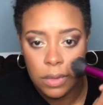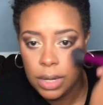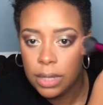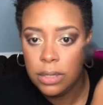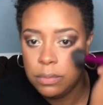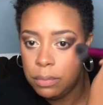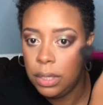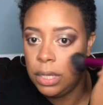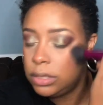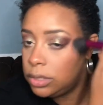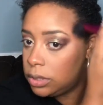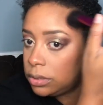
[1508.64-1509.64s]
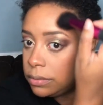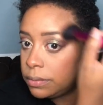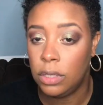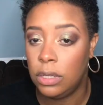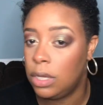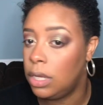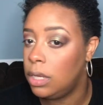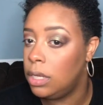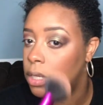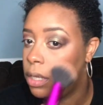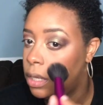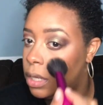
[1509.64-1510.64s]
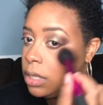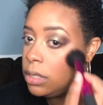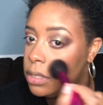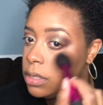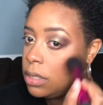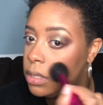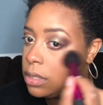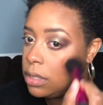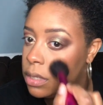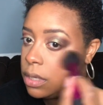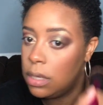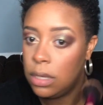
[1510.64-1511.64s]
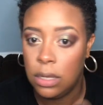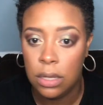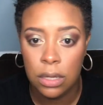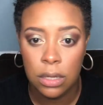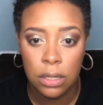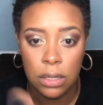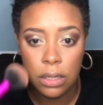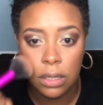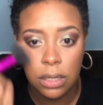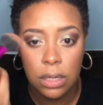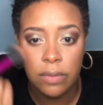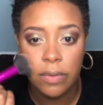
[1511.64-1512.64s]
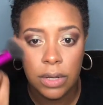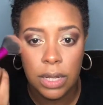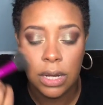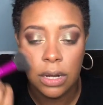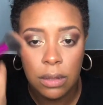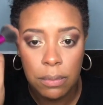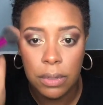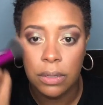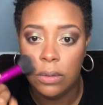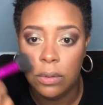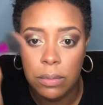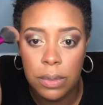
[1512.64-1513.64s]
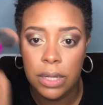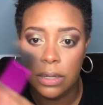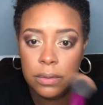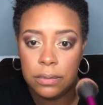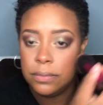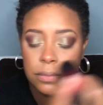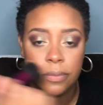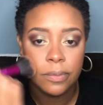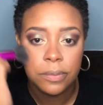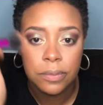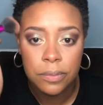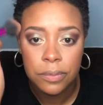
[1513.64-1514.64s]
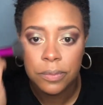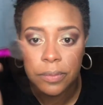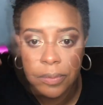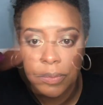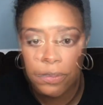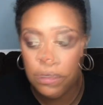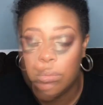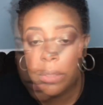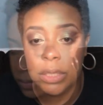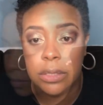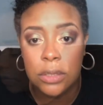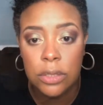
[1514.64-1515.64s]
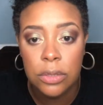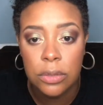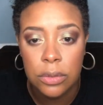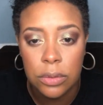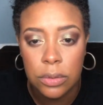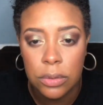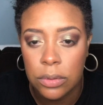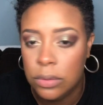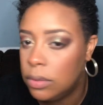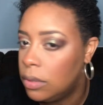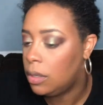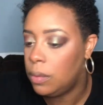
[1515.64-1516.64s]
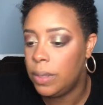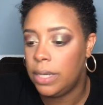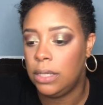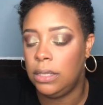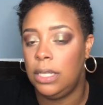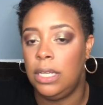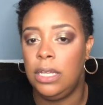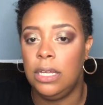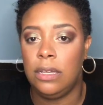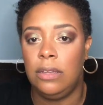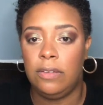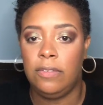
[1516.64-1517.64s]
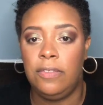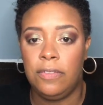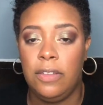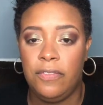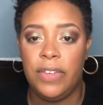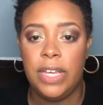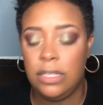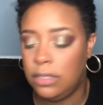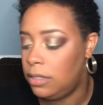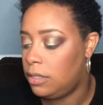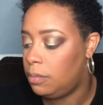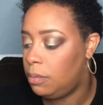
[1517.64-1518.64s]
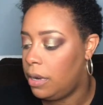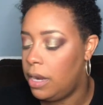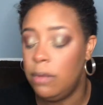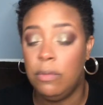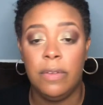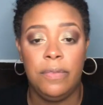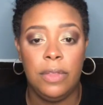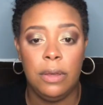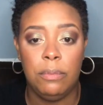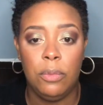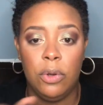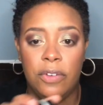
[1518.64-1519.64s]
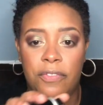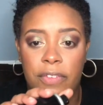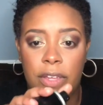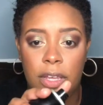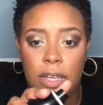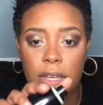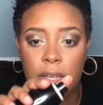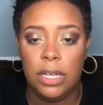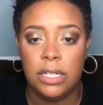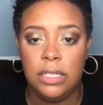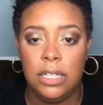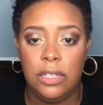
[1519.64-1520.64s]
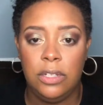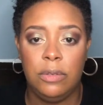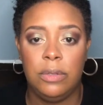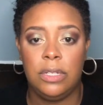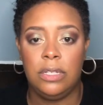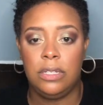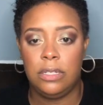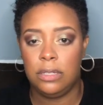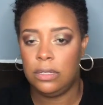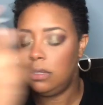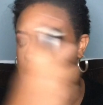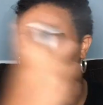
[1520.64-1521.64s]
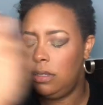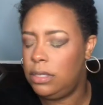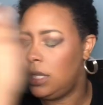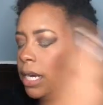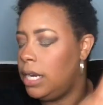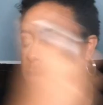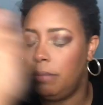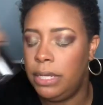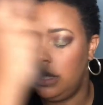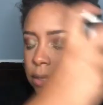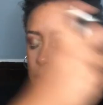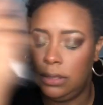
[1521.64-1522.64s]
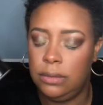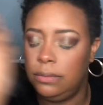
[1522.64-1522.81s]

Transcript: Nice blush. Looking good. Let's just even that up a little bit. Going to quickly give the face a spray with the Morphe Continuous Setting Mist,